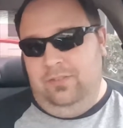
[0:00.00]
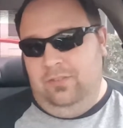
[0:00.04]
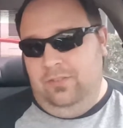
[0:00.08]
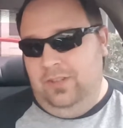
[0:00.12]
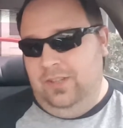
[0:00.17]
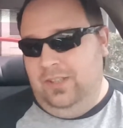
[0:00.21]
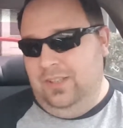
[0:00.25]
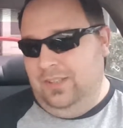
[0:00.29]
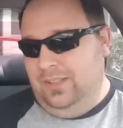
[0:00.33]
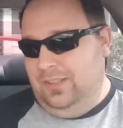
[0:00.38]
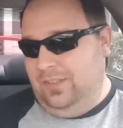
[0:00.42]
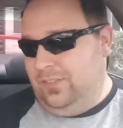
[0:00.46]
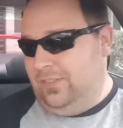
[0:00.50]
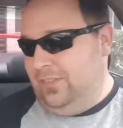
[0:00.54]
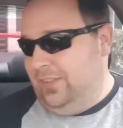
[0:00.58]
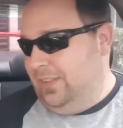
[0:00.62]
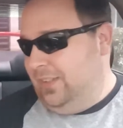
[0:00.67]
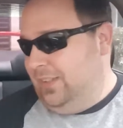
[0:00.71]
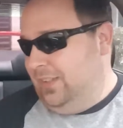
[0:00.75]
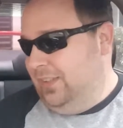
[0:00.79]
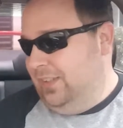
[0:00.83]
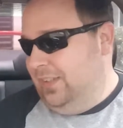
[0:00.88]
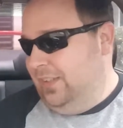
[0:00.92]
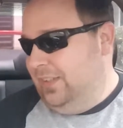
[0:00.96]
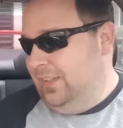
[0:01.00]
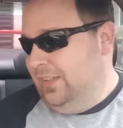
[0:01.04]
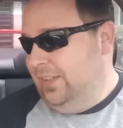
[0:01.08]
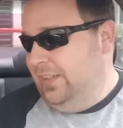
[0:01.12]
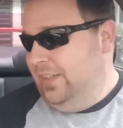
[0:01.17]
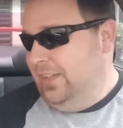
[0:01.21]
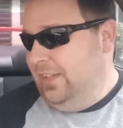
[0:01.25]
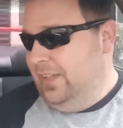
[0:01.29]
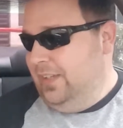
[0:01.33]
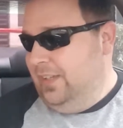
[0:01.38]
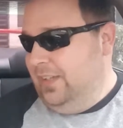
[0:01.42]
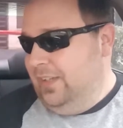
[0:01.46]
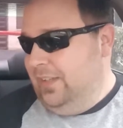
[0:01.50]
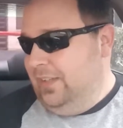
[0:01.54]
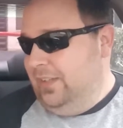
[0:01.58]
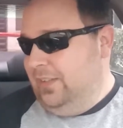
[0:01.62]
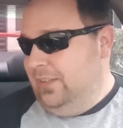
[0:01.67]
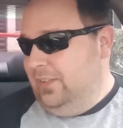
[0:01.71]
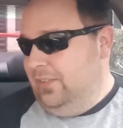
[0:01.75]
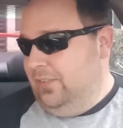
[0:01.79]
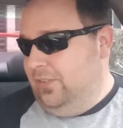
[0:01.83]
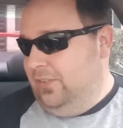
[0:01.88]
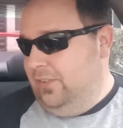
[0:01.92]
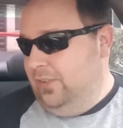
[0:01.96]
realistically.
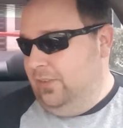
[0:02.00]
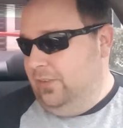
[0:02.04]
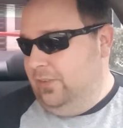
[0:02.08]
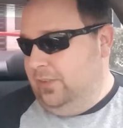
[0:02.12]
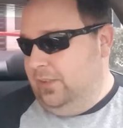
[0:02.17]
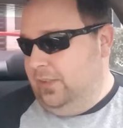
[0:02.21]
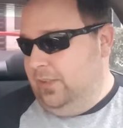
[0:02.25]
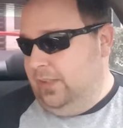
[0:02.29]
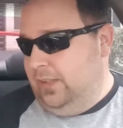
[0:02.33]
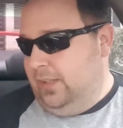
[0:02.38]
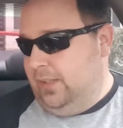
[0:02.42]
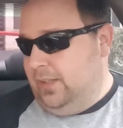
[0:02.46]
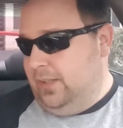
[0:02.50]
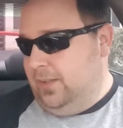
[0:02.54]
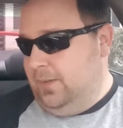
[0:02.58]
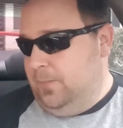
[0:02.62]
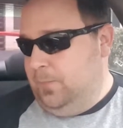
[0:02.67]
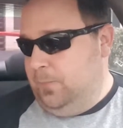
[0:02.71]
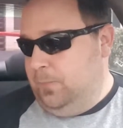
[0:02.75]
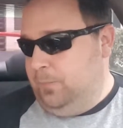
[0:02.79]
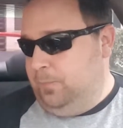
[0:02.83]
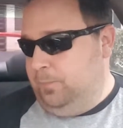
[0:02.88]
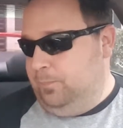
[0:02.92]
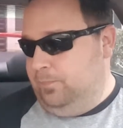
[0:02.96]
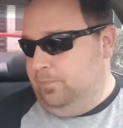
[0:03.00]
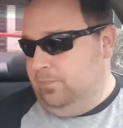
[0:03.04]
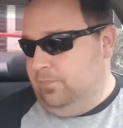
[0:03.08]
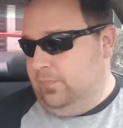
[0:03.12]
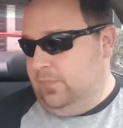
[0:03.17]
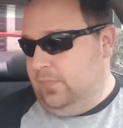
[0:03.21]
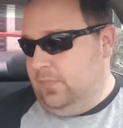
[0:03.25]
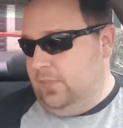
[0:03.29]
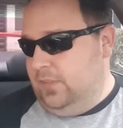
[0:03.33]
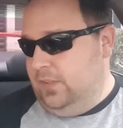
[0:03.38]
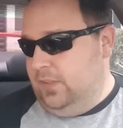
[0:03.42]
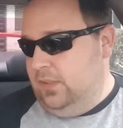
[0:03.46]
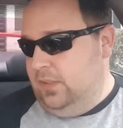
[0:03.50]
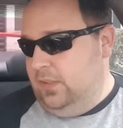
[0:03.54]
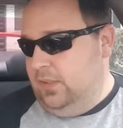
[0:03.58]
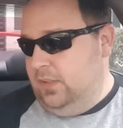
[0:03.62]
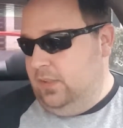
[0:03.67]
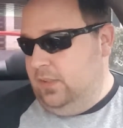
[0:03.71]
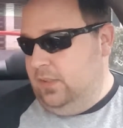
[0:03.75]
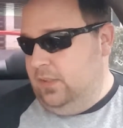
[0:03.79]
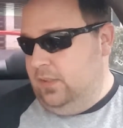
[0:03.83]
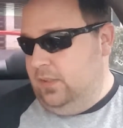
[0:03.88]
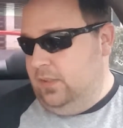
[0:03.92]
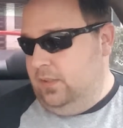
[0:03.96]
So like,
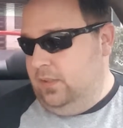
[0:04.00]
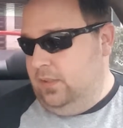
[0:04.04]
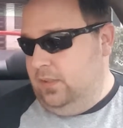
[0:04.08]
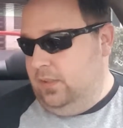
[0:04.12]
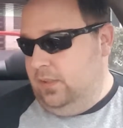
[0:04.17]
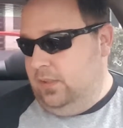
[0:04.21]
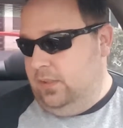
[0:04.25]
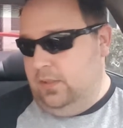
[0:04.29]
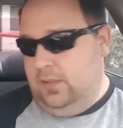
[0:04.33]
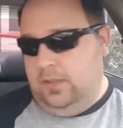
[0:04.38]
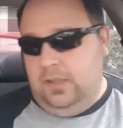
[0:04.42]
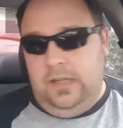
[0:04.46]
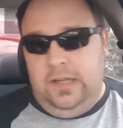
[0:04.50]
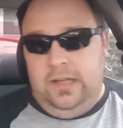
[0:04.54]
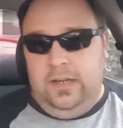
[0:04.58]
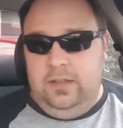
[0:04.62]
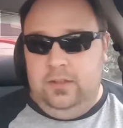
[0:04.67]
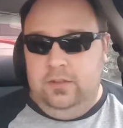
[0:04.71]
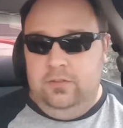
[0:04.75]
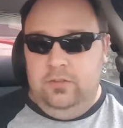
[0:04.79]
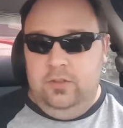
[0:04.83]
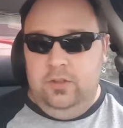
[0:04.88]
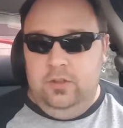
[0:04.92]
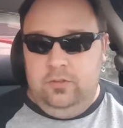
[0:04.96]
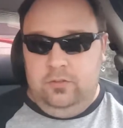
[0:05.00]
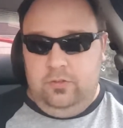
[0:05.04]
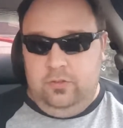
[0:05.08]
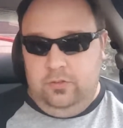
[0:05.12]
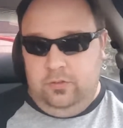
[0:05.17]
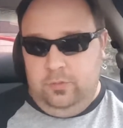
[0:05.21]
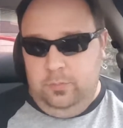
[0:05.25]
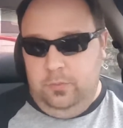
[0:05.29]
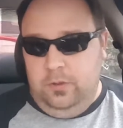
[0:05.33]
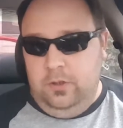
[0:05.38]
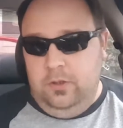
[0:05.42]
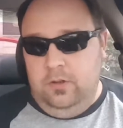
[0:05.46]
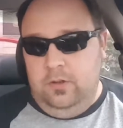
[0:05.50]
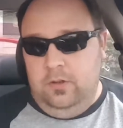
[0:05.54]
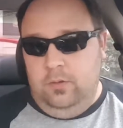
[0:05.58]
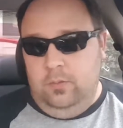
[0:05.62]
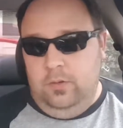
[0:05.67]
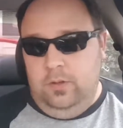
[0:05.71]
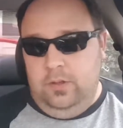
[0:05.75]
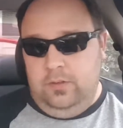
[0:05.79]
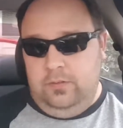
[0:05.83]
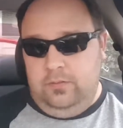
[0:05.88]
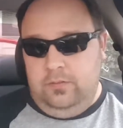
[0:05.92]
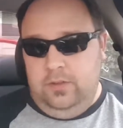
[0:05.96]
uh, I don't even know. So tomorrow, when
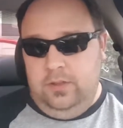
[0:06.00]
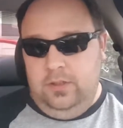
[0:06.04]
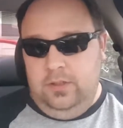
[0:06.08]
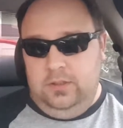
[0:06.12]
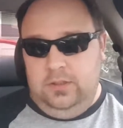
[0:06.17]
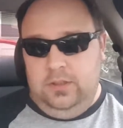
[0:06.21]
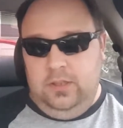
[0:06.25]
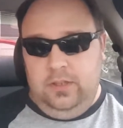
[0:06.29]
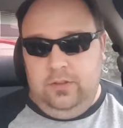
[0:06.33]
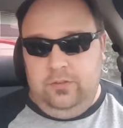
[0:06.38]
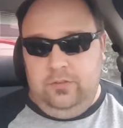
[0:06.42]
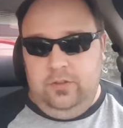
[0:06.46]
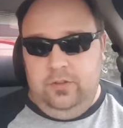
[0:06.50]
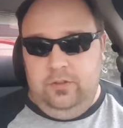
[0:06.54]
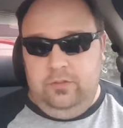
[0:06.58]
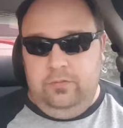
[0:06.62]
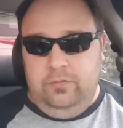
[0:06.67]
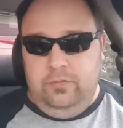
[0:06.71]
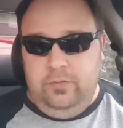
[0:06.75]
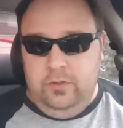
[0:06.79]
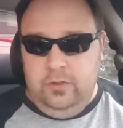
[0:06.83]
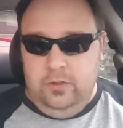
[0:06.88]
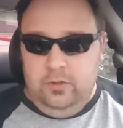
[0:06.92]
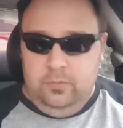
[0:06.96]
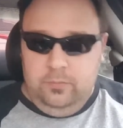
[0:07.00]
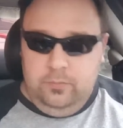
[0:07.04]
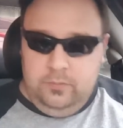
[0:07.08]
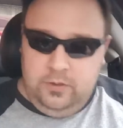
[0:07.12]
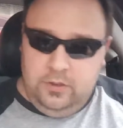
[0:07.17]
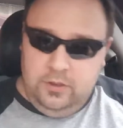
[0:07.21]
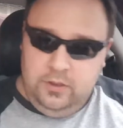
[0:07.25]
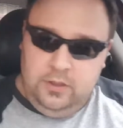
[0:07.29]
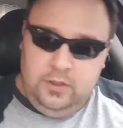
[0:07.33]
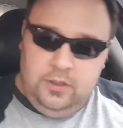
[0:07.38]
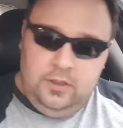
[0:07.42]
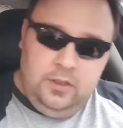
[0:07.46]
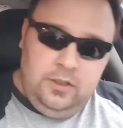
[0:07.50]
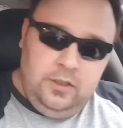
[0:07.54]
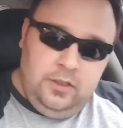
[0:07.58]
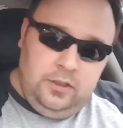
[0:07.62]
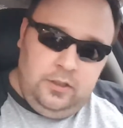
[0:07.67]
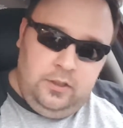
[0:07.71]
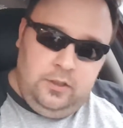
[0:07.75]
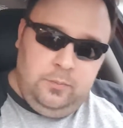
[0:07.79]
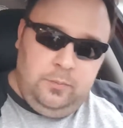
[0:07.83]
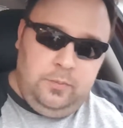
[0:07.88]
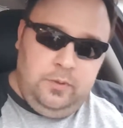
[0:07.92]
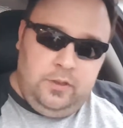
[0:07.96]
I get a lot of stuff filmed and
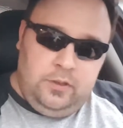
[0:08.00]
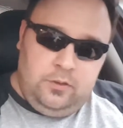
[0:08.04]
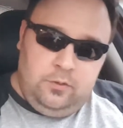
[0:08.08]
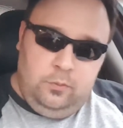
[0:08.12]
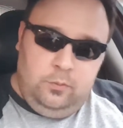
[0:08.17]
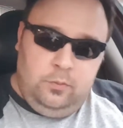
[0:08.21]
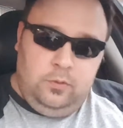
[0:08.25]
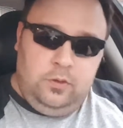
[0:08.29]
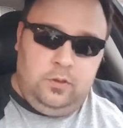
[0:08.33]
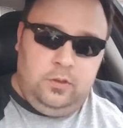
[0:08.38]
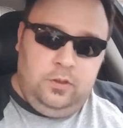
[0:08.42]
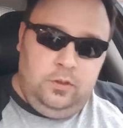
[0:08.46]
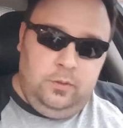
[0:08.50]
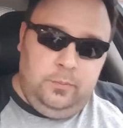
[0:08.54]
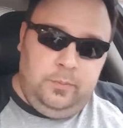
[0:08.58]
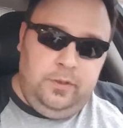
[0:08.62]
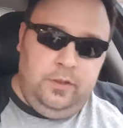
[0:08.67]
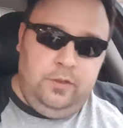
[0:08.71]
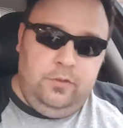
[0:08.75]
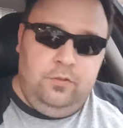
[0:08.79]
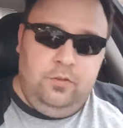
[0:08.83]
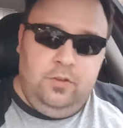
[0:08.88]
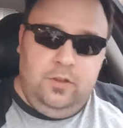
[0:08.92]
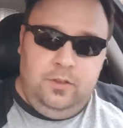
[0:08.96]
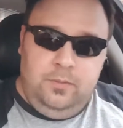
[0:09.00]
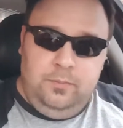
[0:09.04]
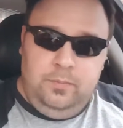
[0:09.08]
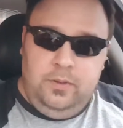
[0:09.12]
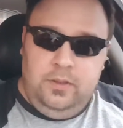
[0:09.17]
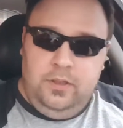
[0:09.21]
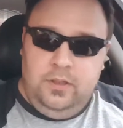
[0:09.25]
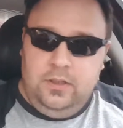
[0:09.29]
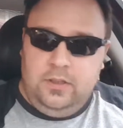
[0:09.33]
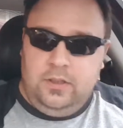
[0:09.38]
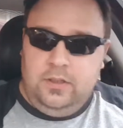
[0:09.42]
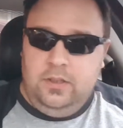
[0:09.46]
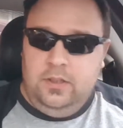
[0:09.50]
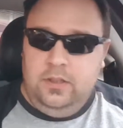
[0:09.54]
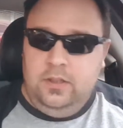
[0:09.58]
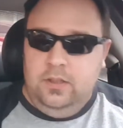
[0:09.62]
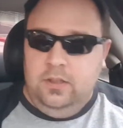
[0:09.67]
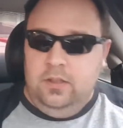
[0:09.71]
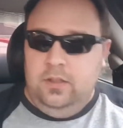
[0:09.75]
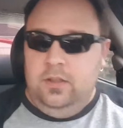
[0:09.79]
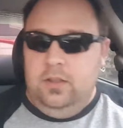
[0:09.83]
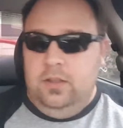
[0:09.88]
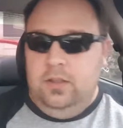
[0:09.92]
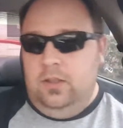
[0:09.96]
get back to work on the Patreon pick,
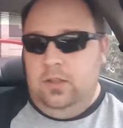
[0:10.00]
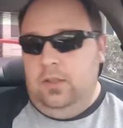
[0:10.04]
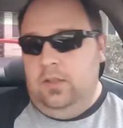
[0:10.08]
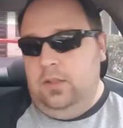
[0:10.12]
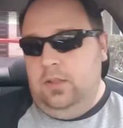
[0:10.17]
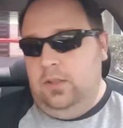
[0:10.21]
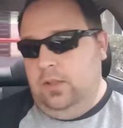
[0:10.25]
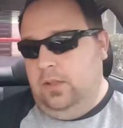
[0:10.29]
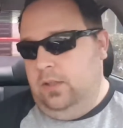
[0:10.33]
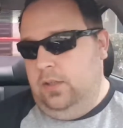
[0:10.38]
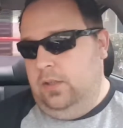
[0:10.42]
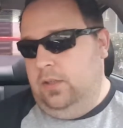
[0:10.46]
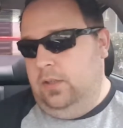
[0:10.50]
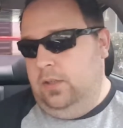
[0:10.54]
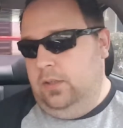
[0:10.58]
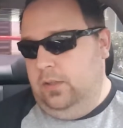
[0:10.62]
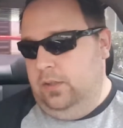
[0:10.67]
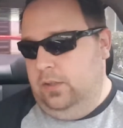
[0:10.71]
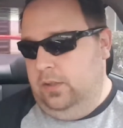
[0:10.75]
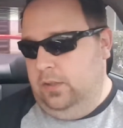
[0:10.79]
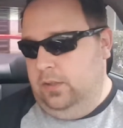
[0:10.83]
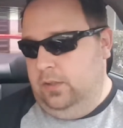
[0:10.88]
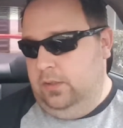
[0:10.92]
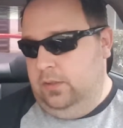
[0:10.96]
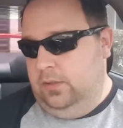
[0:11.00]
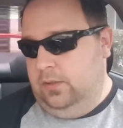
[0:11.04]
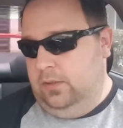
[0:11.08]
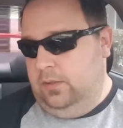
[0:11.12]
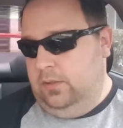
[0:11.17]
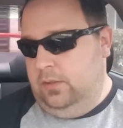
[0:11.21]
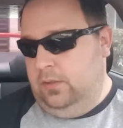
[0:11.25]
and then